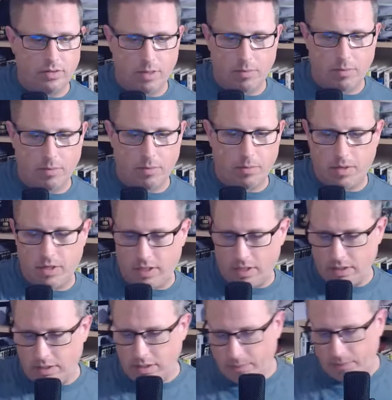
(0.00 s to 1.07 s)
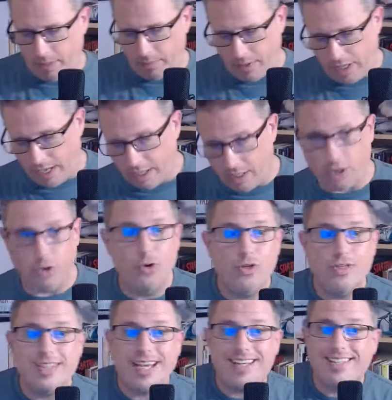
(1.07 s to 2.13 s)
somebody to play piano.
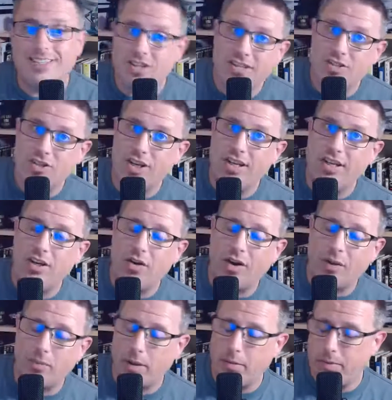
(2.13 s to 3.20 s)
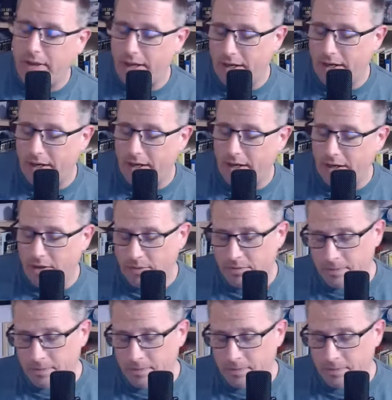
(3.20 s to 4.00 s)
Who says she didn't know how to play piano?